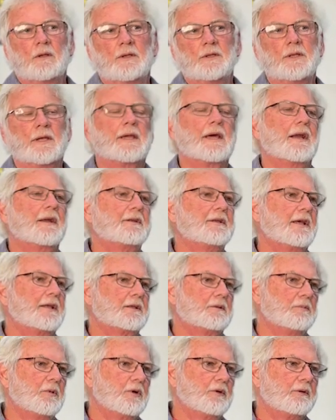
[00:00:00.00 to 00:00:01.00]
you got to
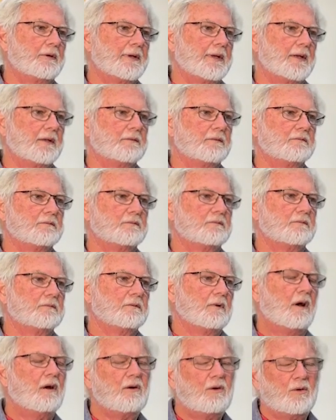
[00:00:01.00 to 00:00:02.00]
take the motor out.
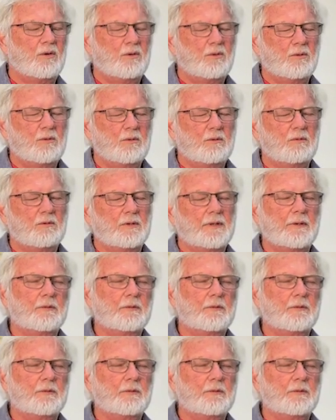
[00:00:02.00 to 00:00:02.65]
It